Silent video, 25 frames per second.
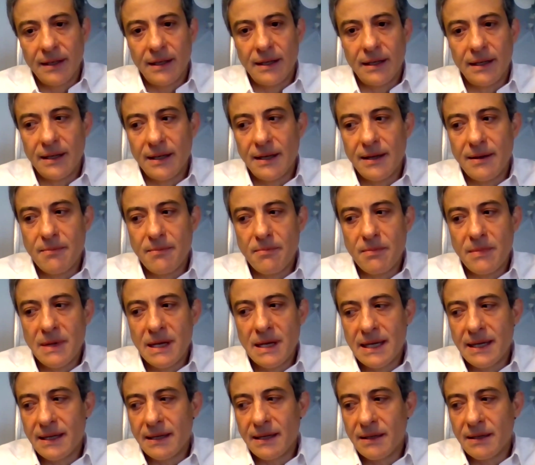
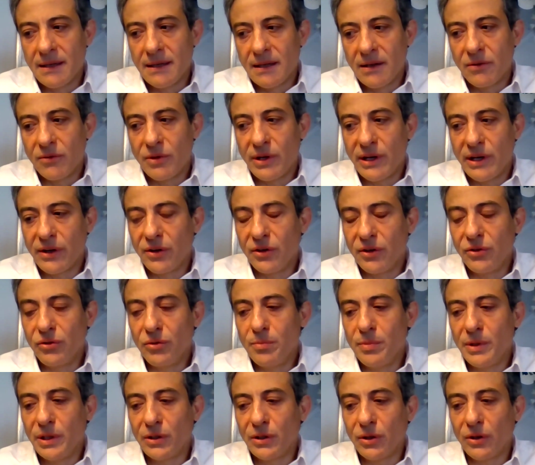We're going
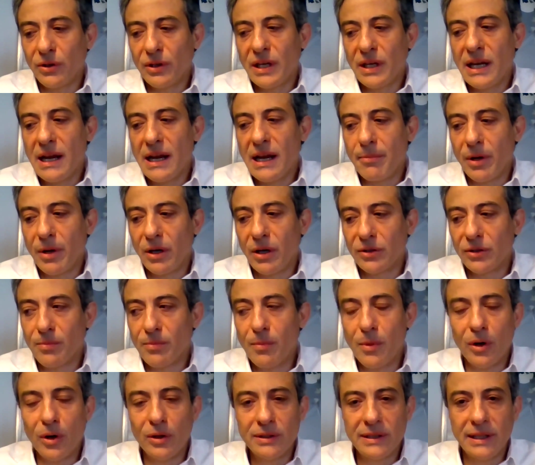to be talking about
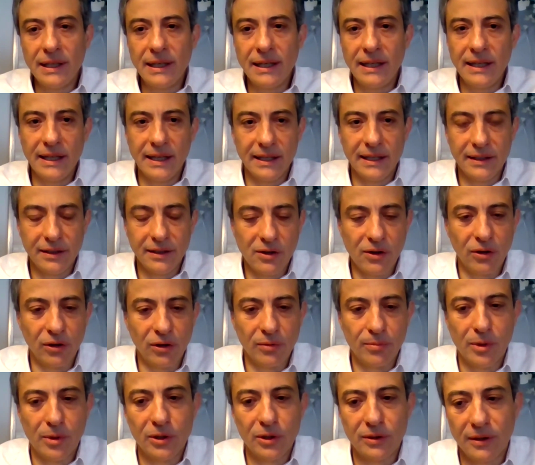modeling and
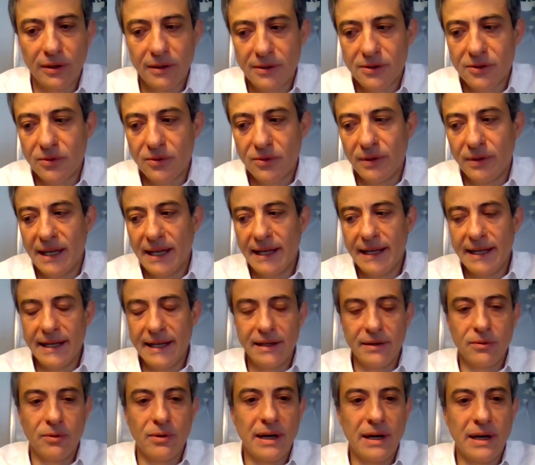goal models today
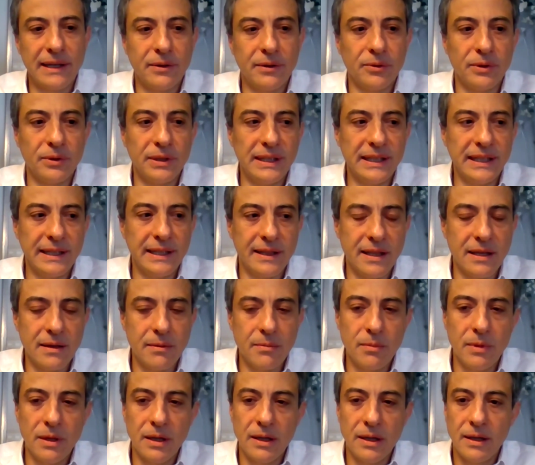and why we need
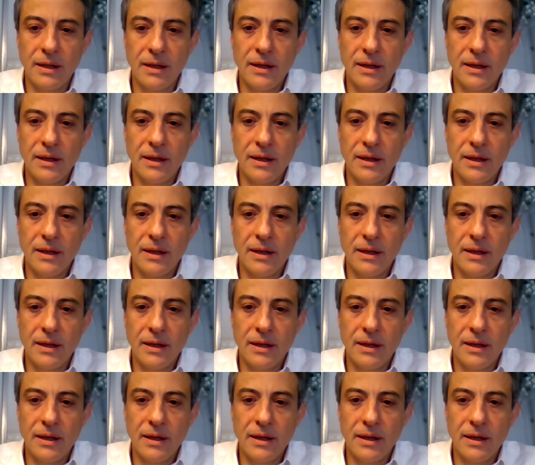them.